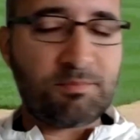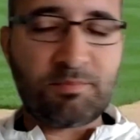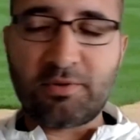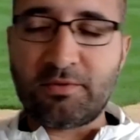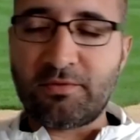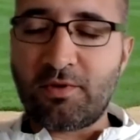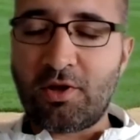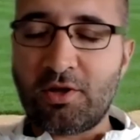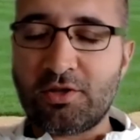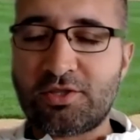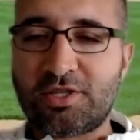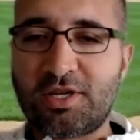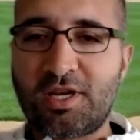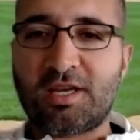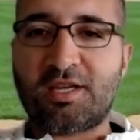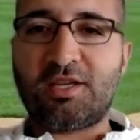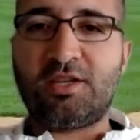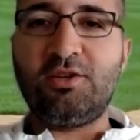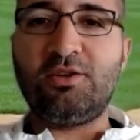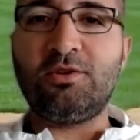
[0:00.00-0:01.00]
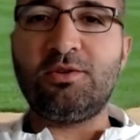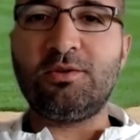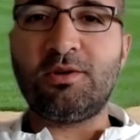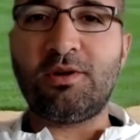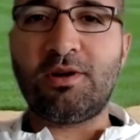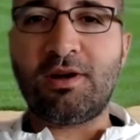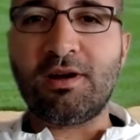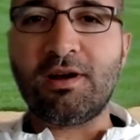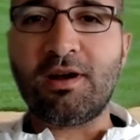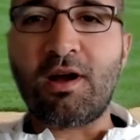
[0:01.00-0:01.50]
Pawelczyk, you
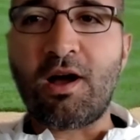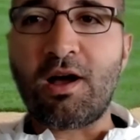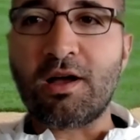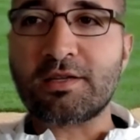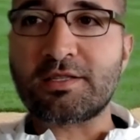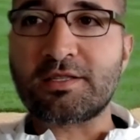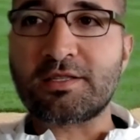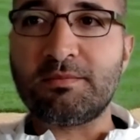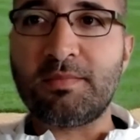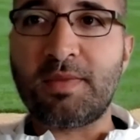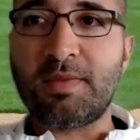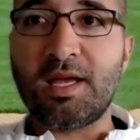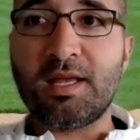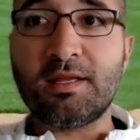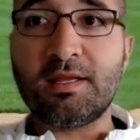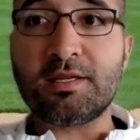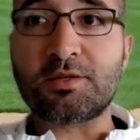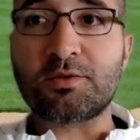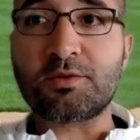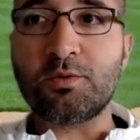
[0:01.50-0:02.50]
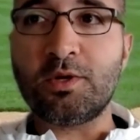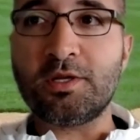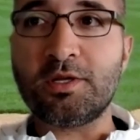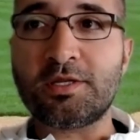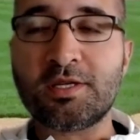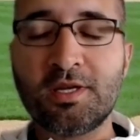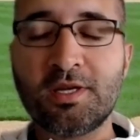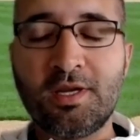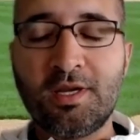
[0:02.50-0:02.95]
are awesome, man. This was